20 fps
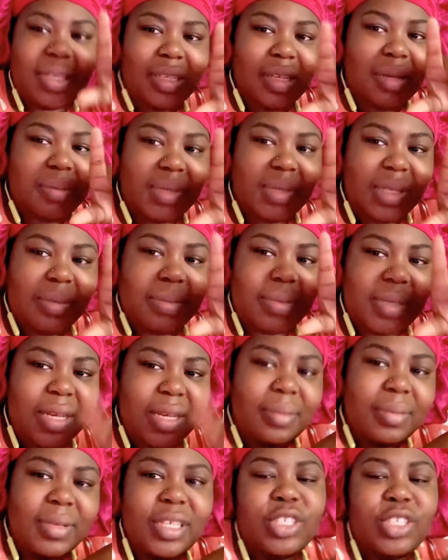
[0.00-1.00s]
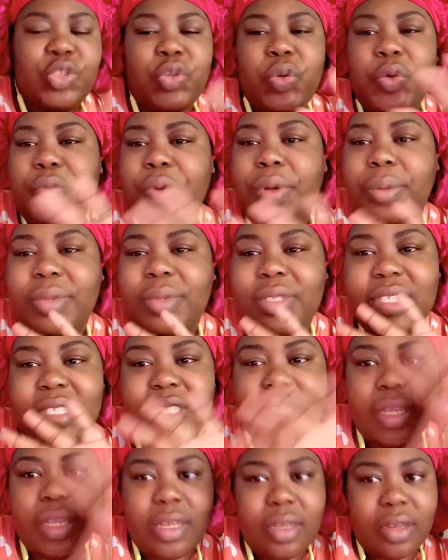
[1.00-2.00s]
tap tap tap because you don't want to
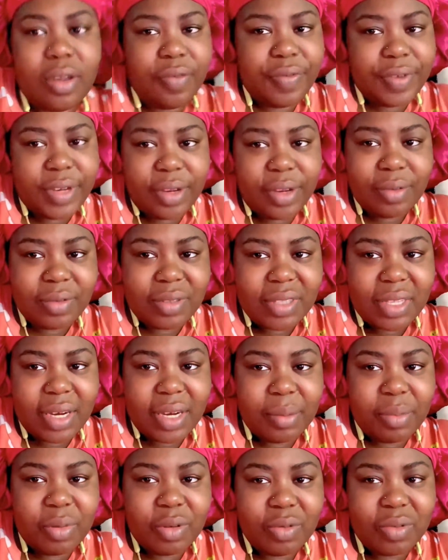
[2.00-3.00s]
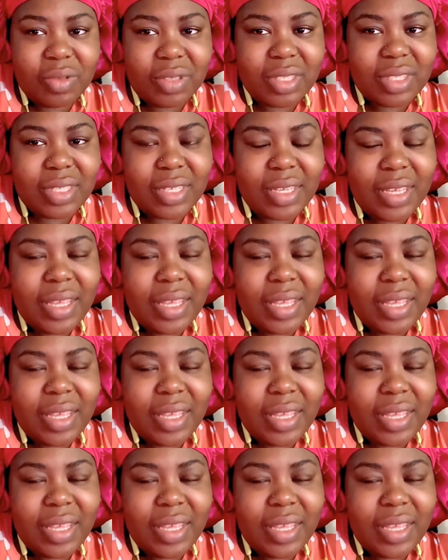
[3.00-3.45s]
miss no videos that i post